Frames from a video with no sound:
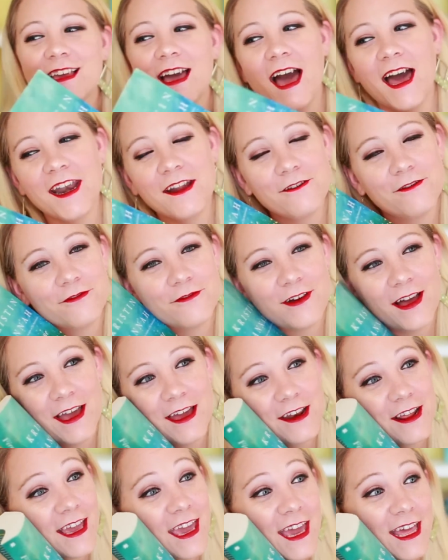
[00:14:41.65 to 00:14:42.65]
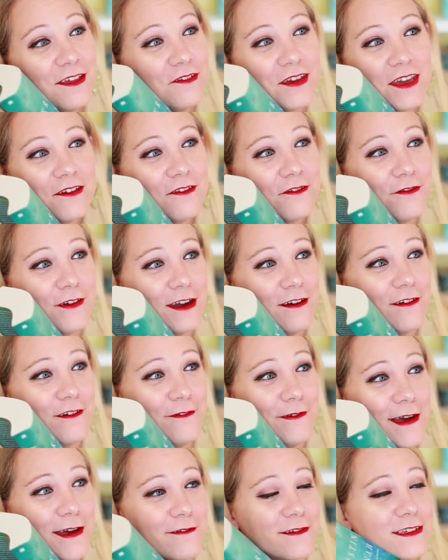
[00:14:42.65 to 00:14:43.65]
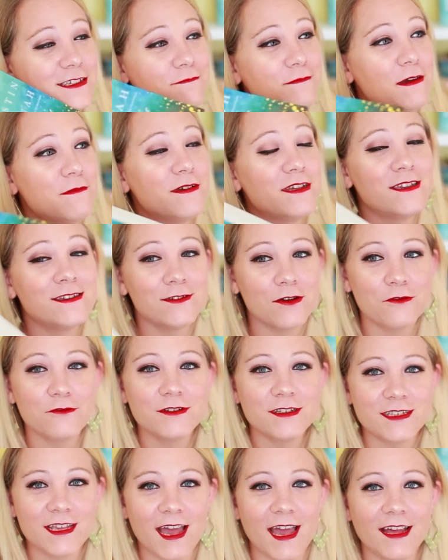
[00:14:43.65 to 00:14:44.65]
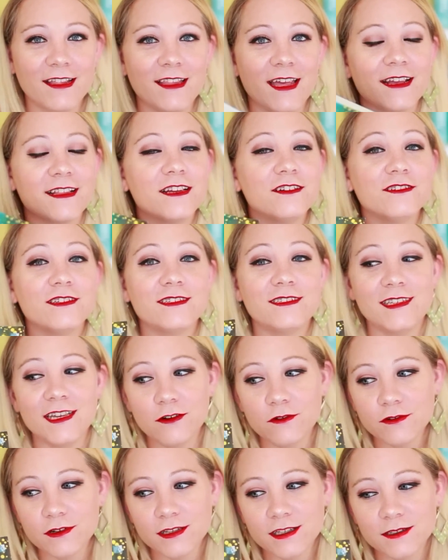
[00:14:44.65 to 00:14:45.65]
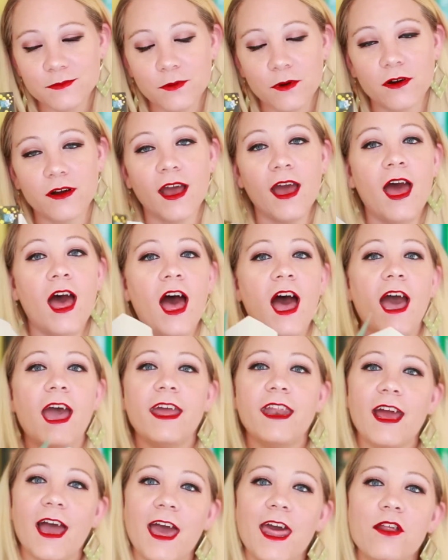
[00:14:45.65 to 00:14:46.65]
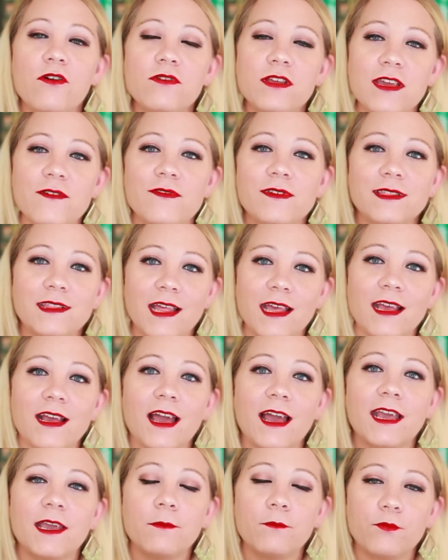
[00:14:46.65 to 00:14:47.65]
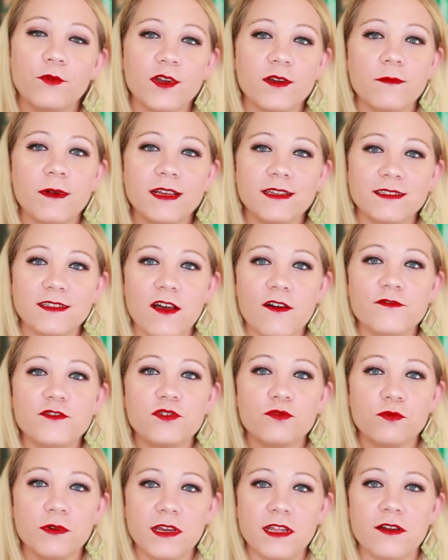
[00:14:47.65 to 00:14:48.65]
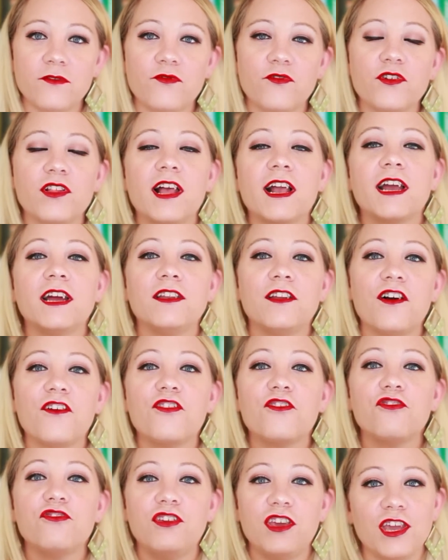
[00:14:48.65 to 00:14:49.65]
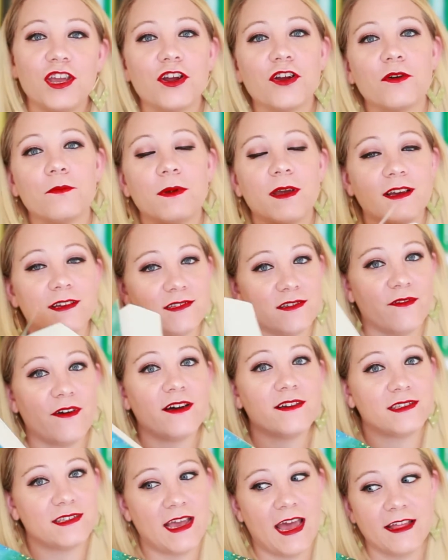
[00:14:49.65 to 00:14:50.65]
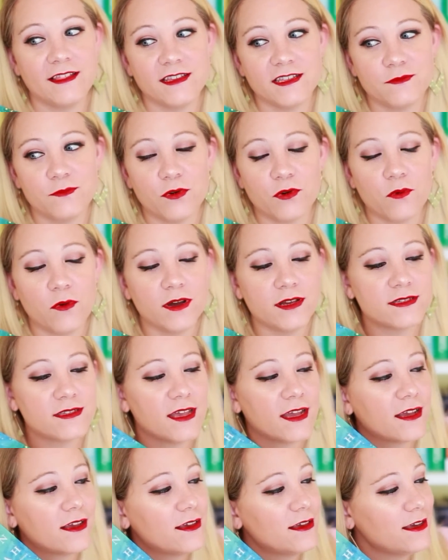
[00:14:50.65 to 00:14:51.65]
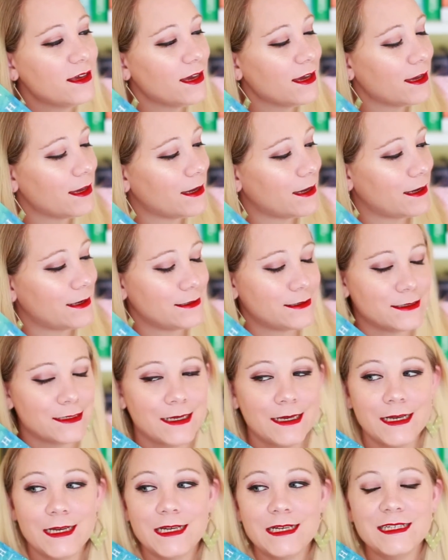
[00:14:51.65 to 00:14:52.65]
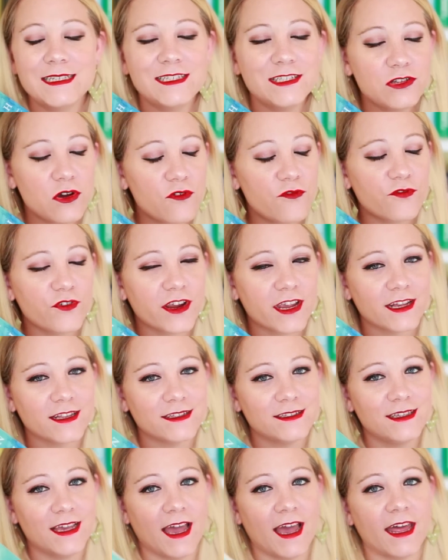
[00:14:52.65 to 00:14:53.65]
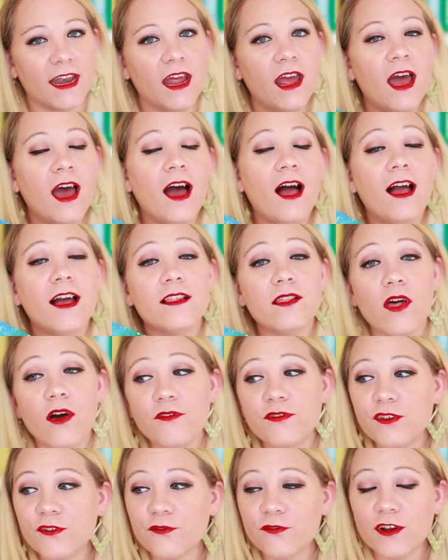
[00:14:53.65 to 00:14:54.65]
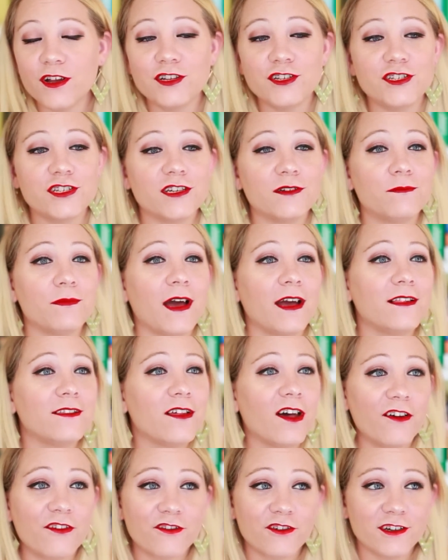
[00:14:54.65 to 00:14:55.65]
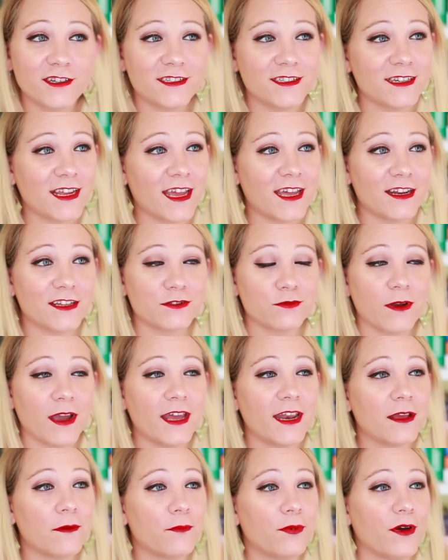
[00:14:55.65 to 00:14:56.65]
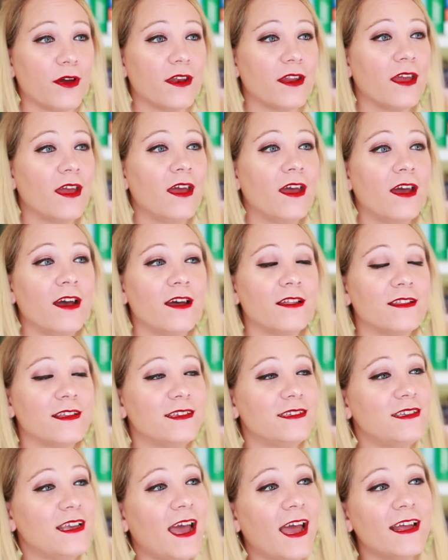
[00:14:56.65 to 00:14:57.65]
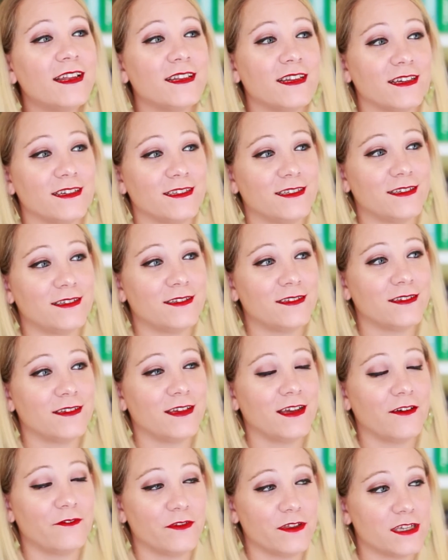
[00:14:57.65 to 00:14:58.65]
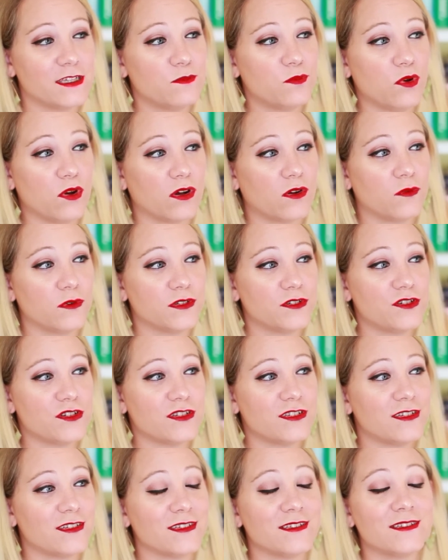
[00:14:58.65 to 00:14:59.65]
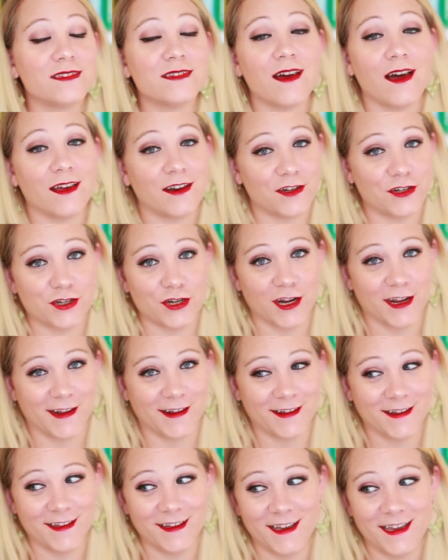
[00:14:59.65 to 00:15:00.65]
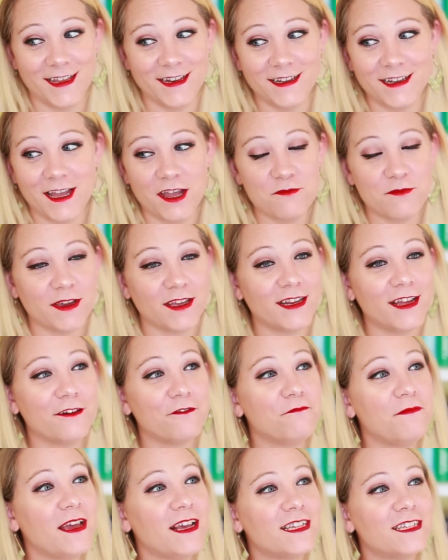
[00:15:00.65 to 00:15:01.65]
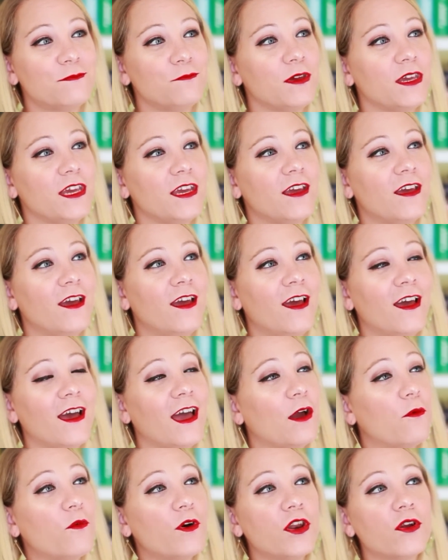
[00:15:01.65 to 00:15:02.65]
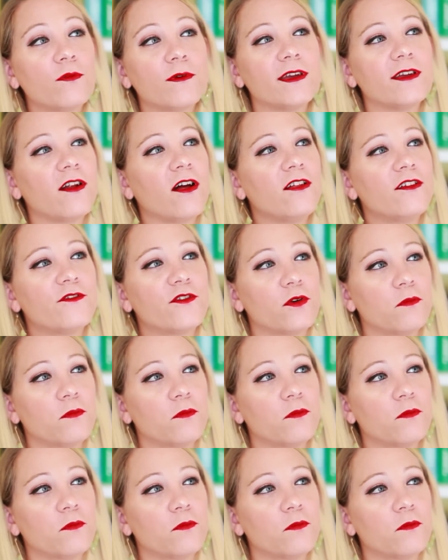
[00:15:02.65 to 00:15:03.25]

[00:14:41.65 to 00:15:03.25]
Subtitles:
kind of why I can't even give it 5 out of 5, because it made me so sad. Like, there's a sequel to this book and I don't even think I can bring myself to read it for like another year because of how sad this book was. Like, gosh, so freaking sad. I love the friendship. I love Kristen Hannah's writing, but the sadness of this book was just astonishing. And I mean, it makes me, I want to read all of